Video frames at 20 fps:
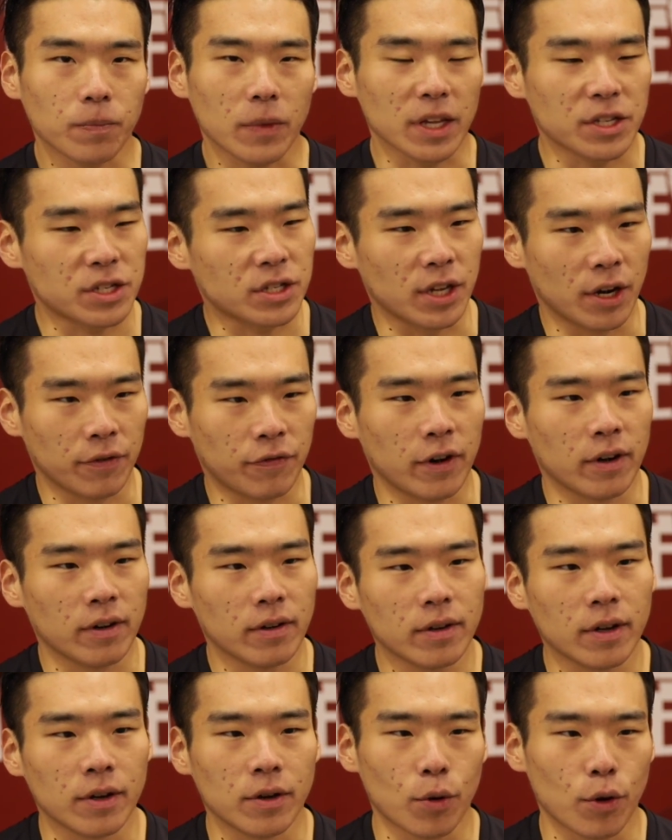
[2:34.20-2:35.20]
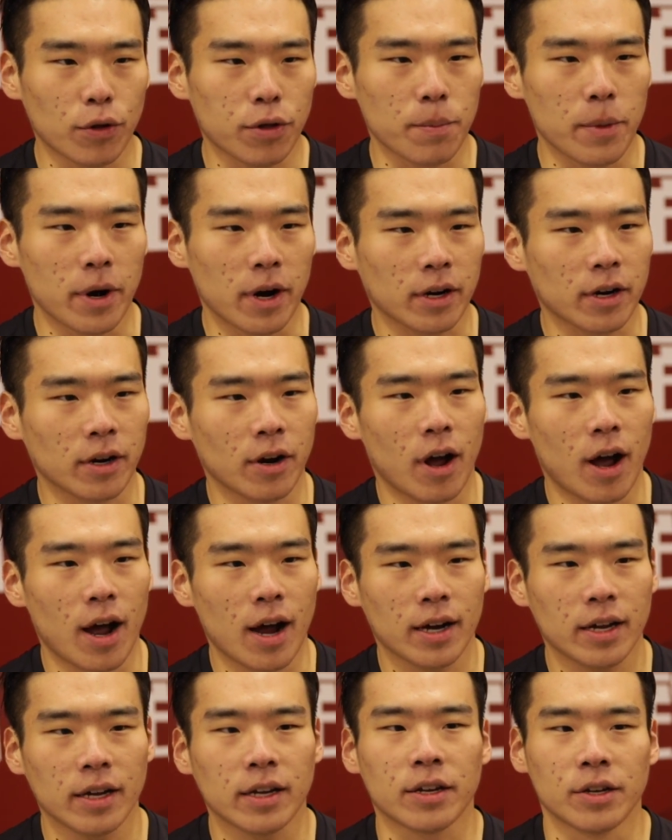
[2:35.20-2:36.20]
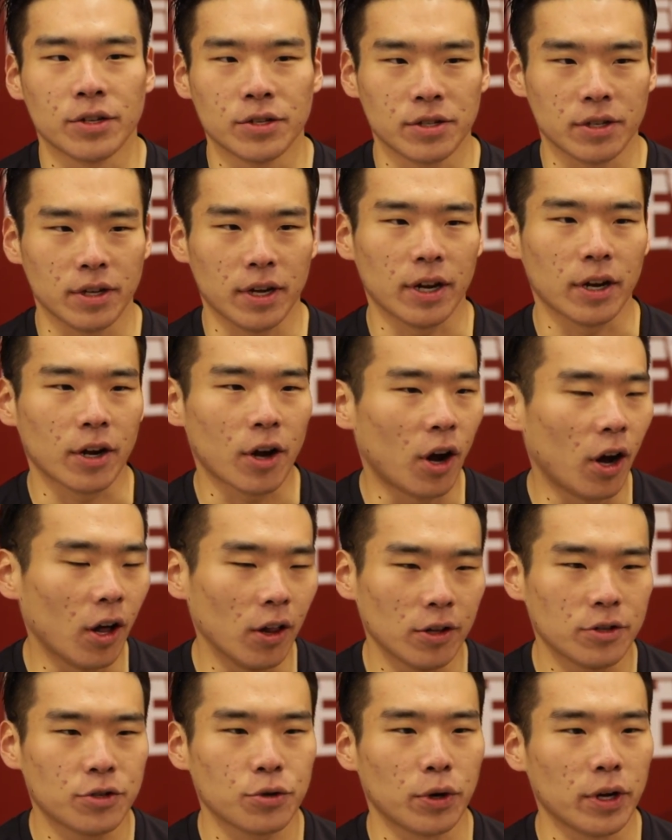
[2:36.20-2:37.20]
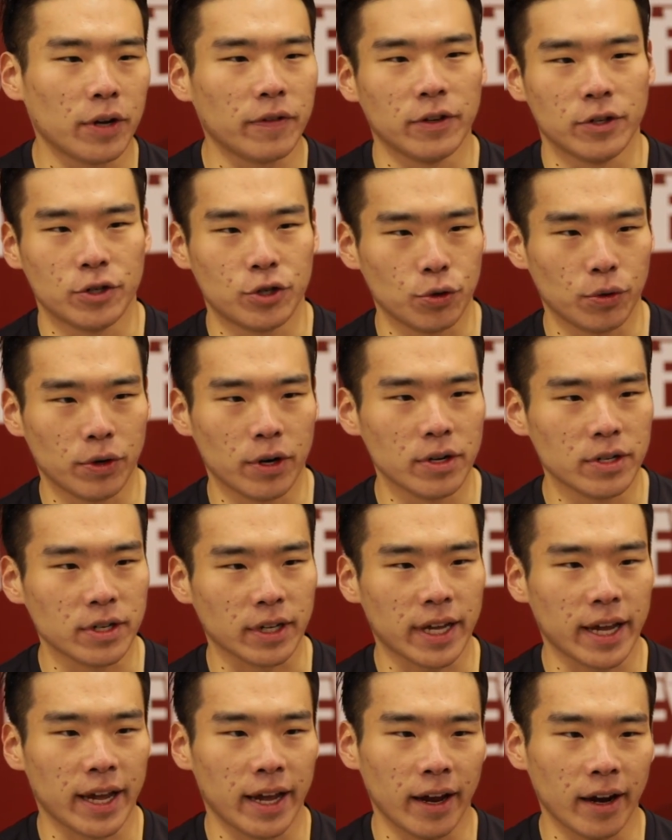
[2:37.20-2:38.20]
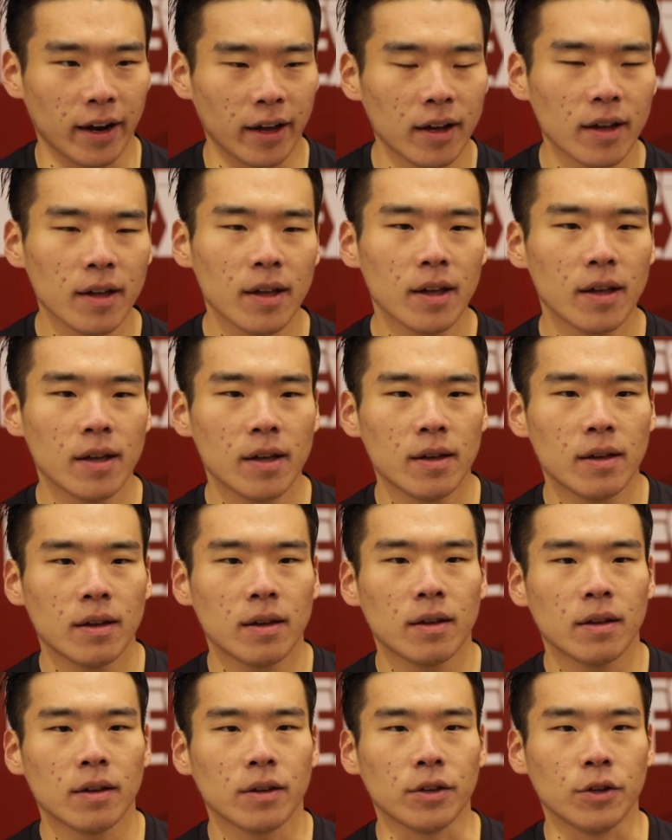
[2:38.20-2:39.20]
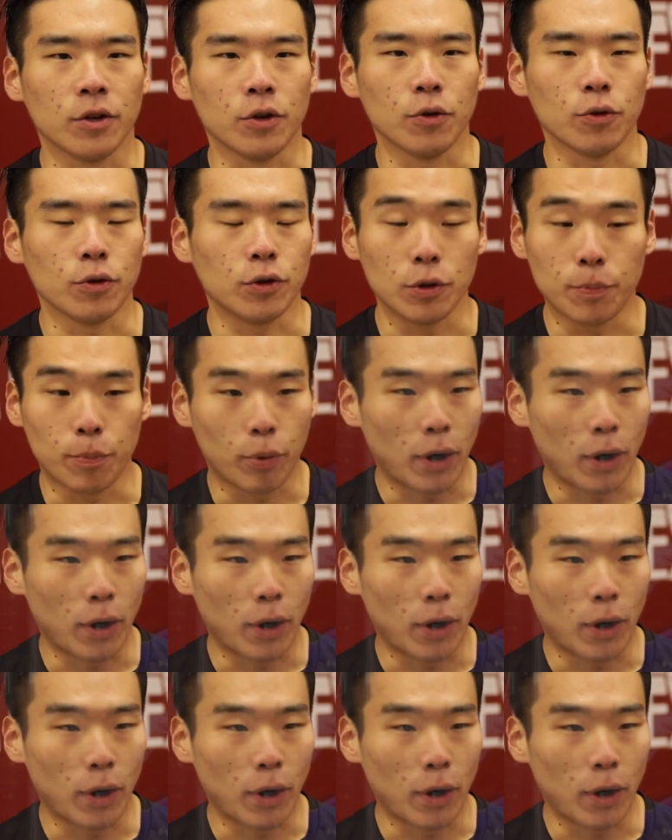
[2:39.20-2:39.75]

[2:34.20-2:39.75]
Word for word: is different than North American hockey. Because in college or even juniors in Canada, you you